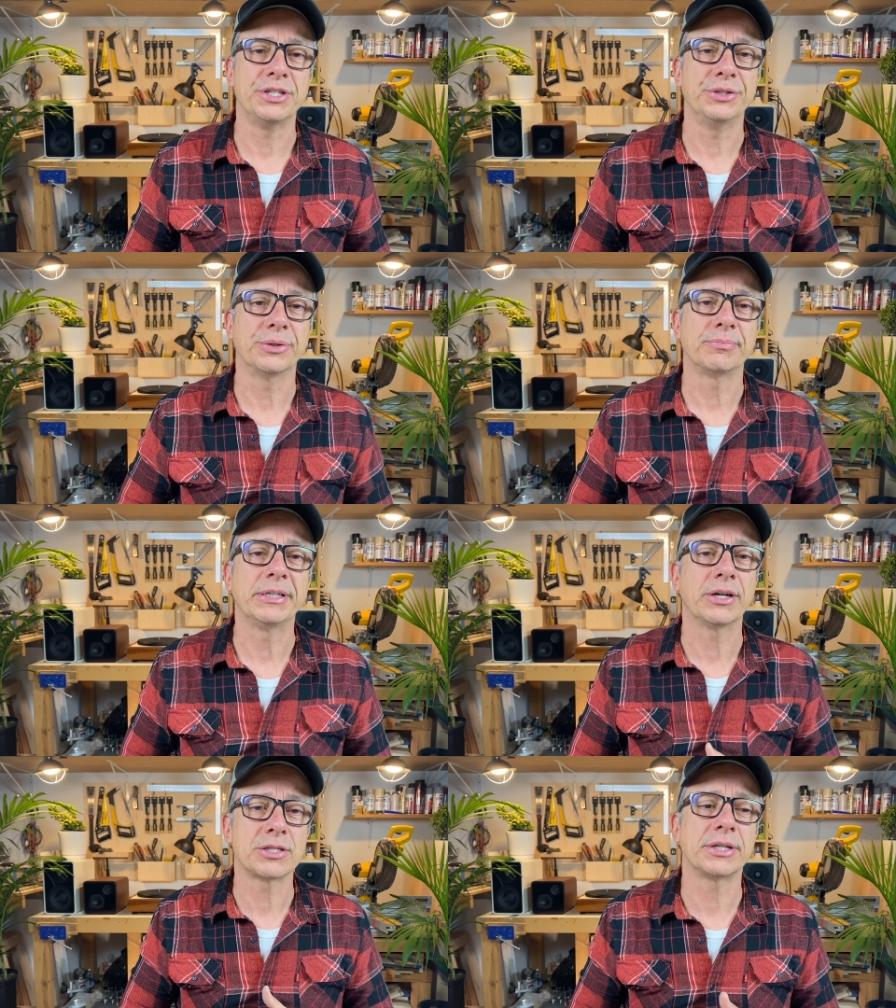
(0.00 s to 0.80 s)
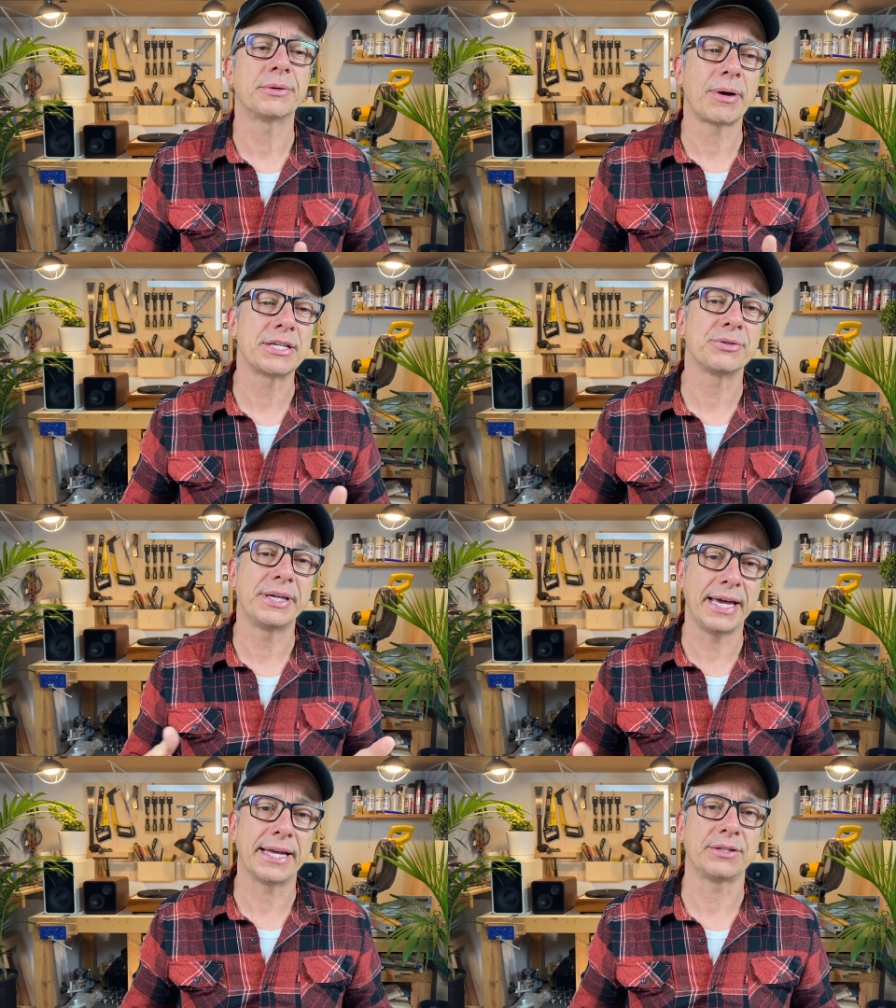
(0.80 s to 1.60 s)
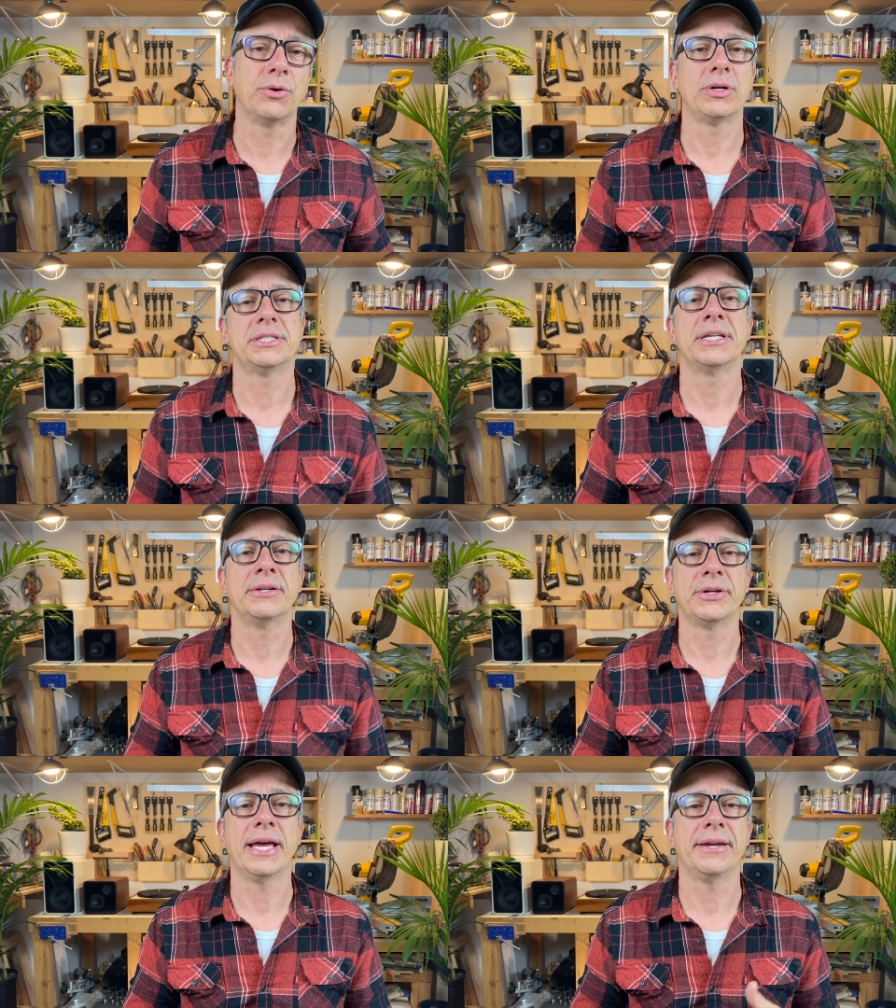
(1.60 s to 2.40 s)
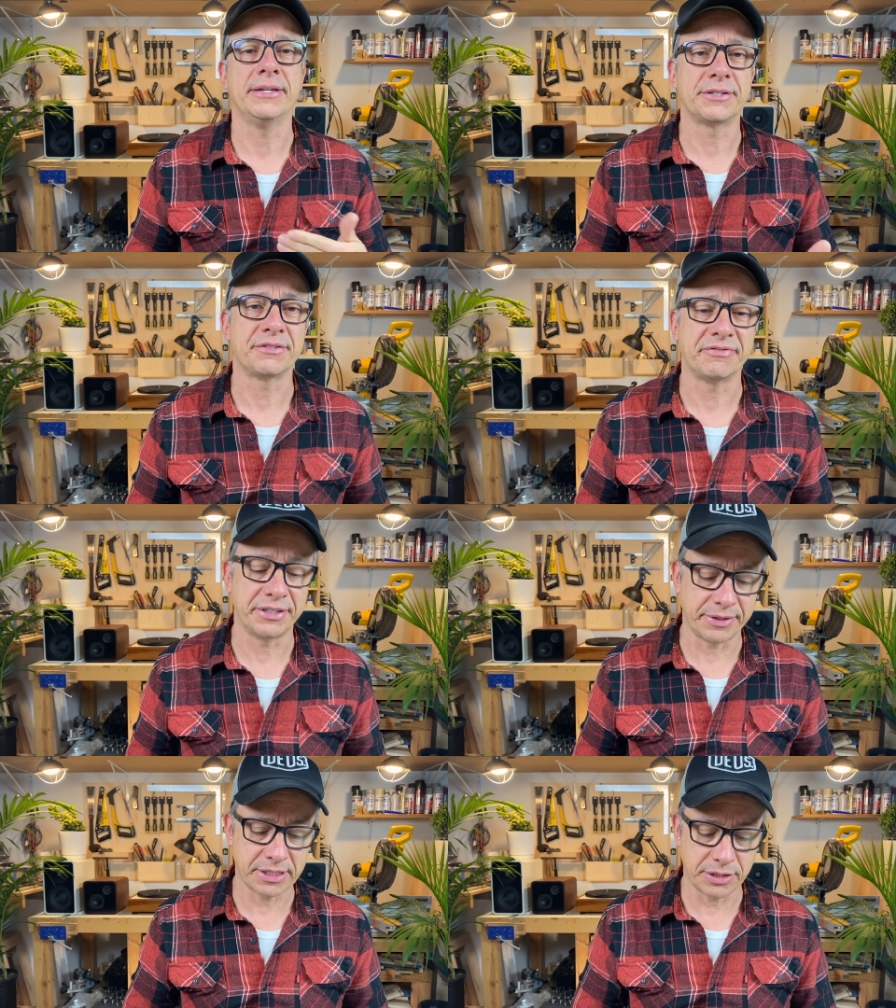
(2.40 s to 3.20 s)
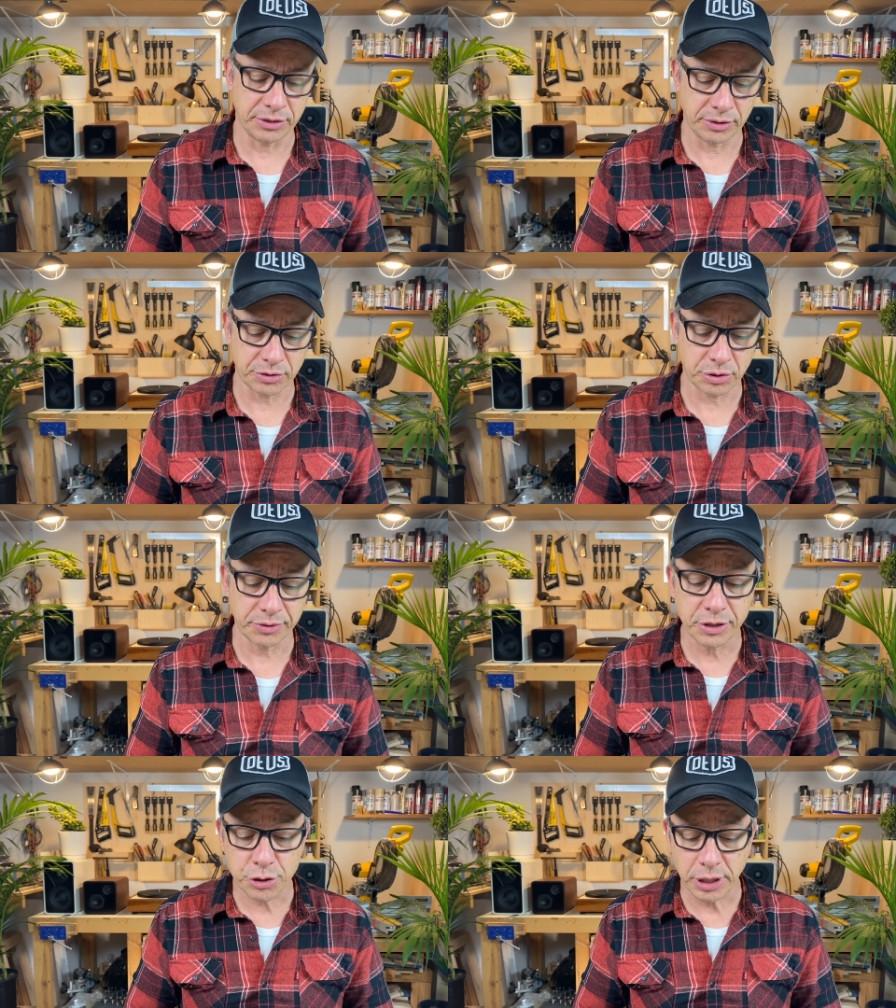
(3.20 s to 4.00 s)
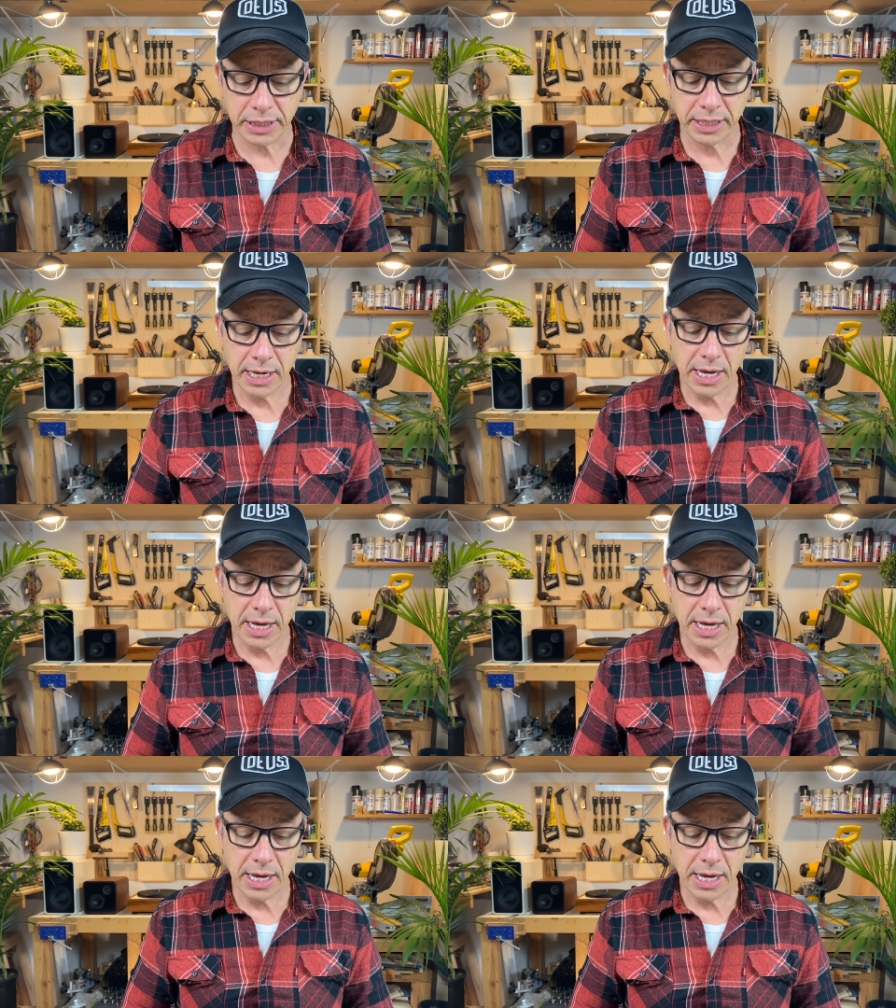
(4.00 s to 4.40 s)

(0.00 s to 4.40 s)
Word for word: you know, because otherwise you get noises and you get interference, you know. So usually